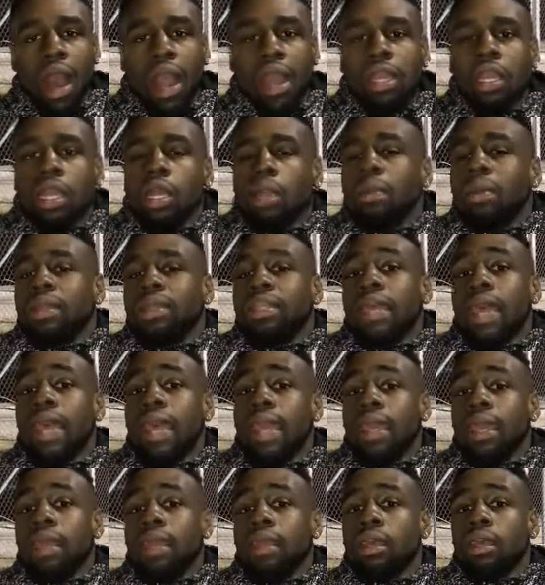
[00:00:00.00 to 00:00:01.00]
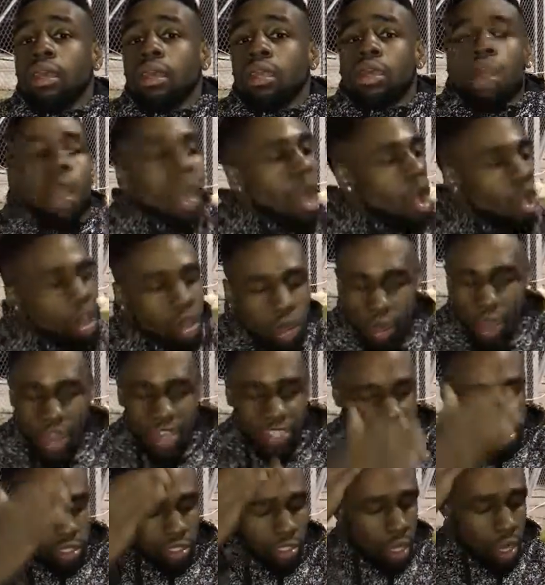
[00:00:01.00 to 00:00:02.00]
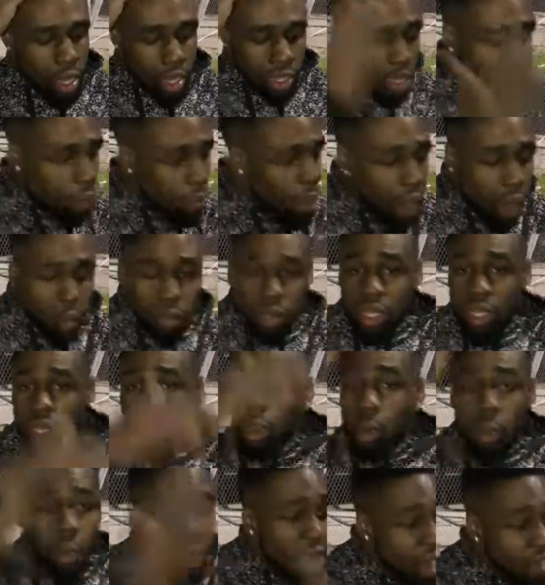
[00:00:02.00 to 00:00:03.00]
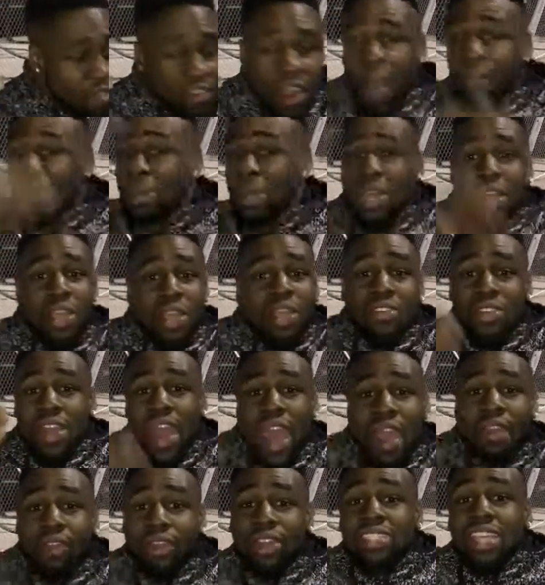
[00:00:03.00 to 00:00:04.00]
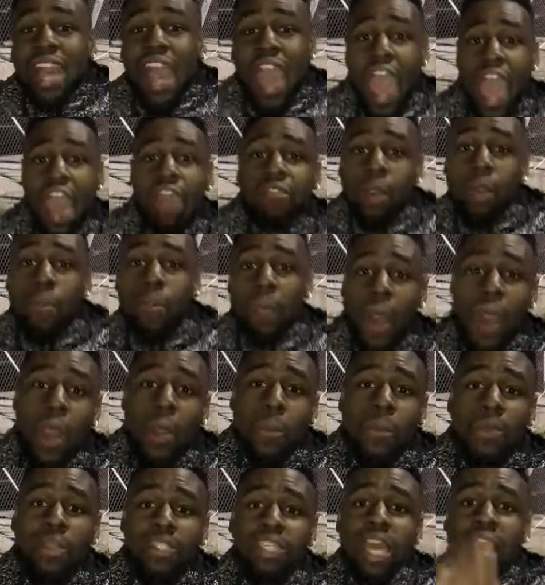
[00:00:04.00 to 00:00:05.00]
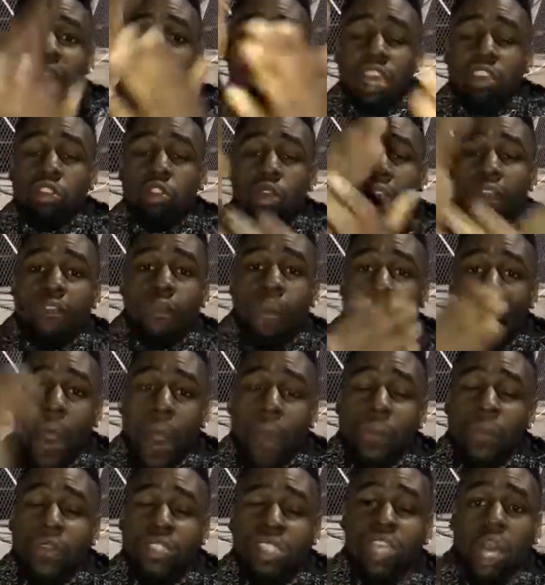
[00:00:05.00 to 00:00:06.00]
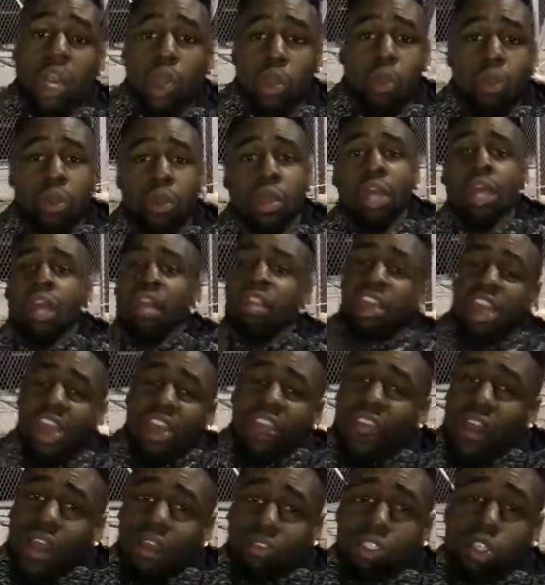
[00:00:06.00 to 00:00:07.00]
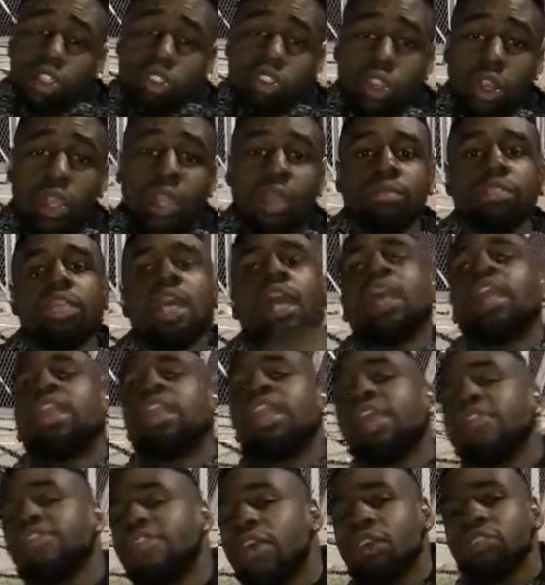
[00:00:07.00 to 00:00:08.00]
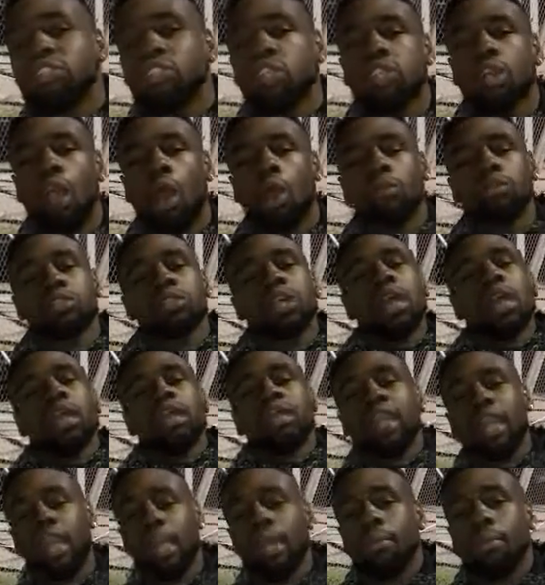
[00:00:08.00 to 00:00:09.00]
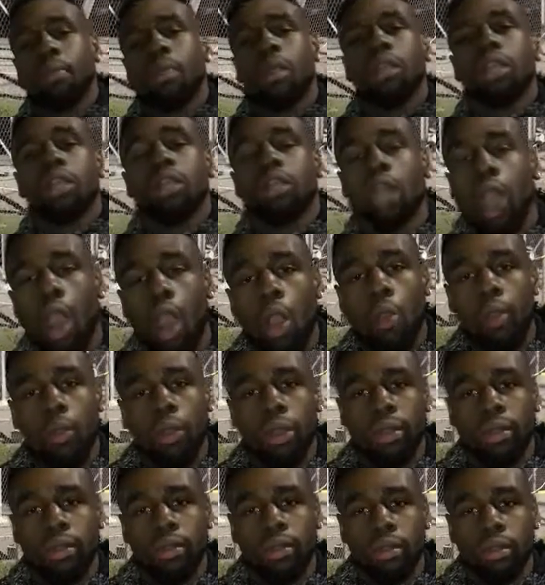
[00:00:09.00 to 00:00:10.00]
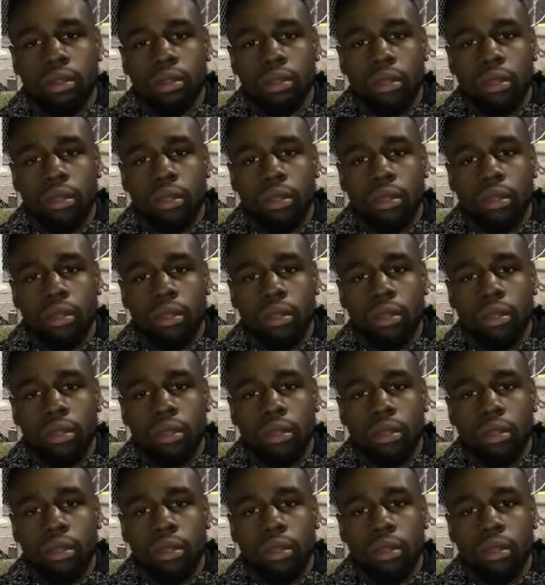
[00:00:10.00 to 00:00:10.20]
I could have been dead. Car crashes, pneumonia, whatever. I'm here now because I have a purpose, and you have a purpose too. Live out your dreams. Live out your goals. Keep going.